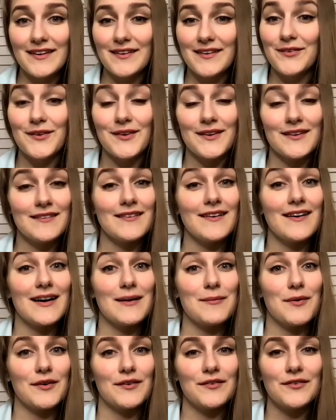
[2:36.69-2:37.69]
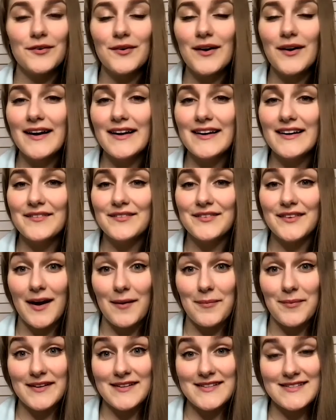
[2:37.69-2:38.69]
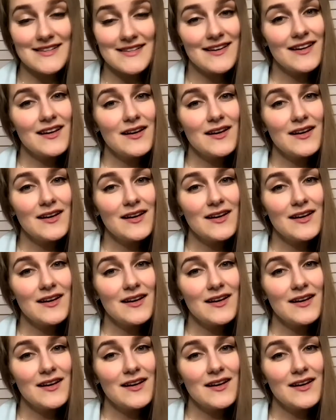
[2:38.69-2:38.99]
if you can talk about a variety of topics.